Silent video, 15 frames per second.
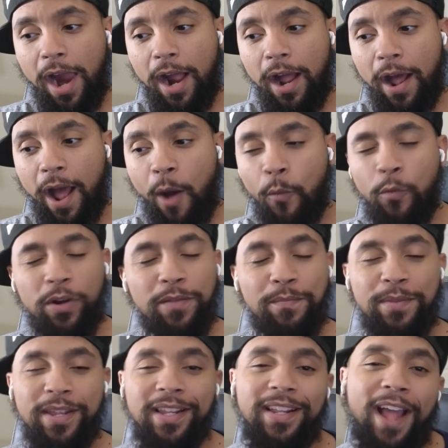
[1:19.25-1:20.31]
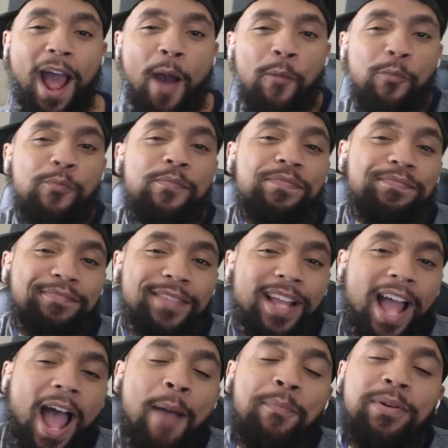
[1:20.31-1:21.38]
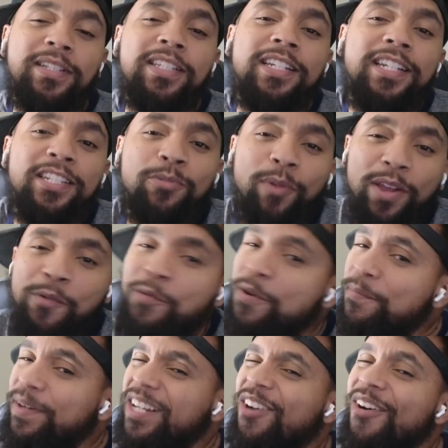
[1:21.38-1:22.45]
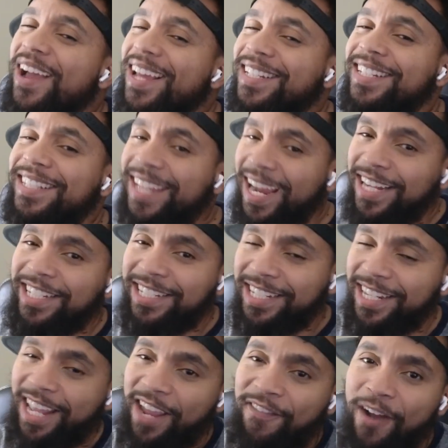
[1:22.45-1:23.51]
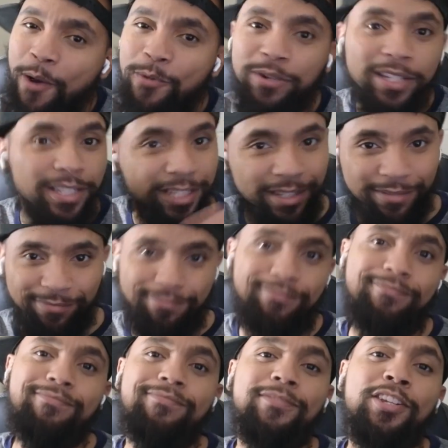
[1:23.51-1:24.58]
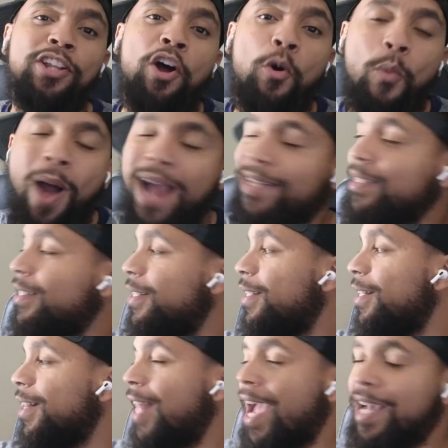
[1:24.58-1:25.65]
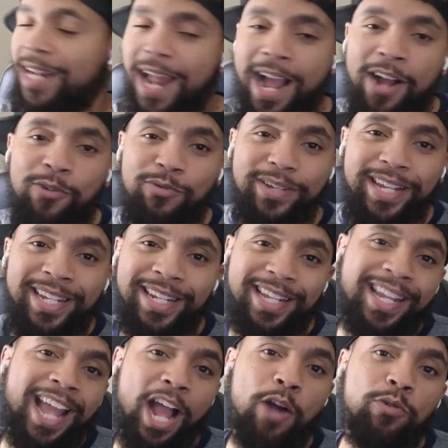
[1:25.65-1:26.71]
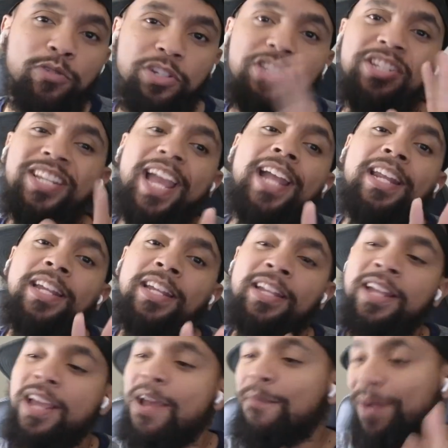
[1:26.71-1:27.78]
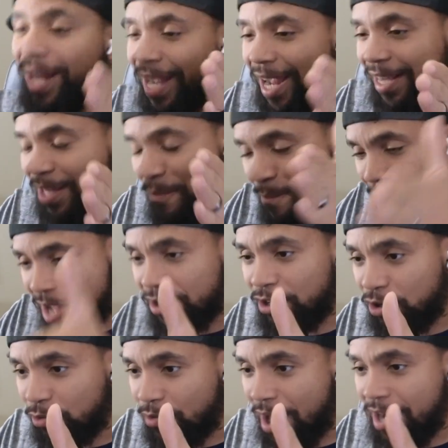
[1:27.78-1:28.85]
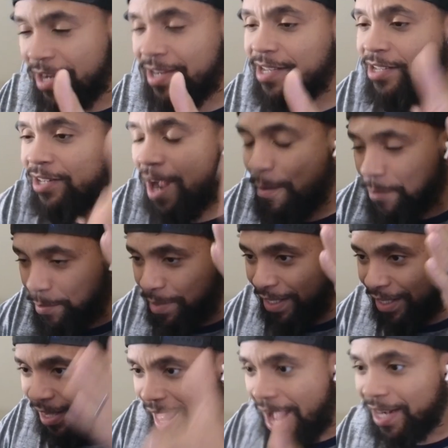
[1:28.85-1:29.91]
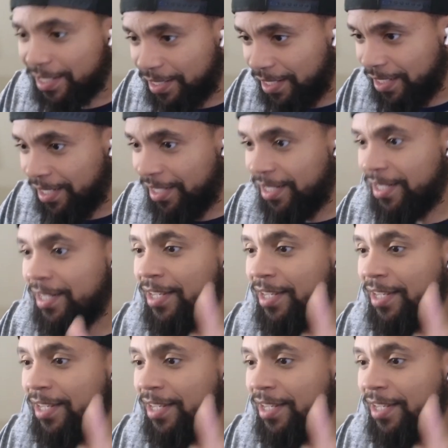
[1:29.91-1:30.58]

I wouldn't be... I'll put it this way. It wouldn't be no hesitation if I was, you know, watching it light out in a couch setting. But I got the monitor right here. I'm going to be locked in,